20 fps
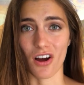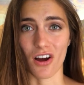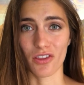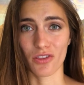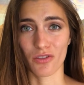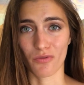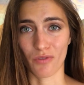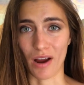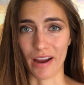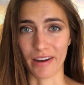on
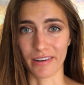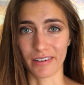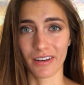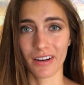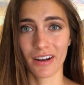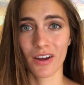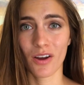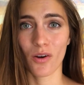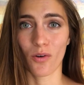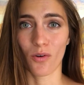the run
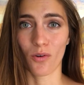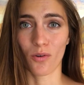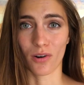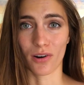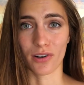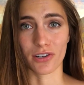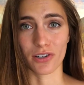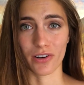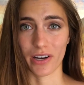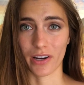
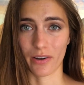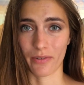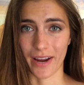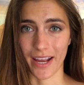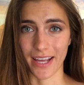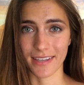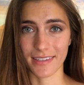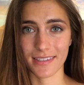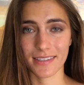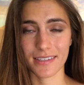or during a
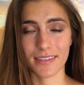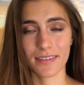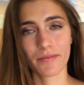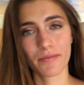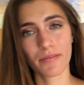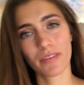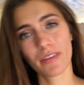race.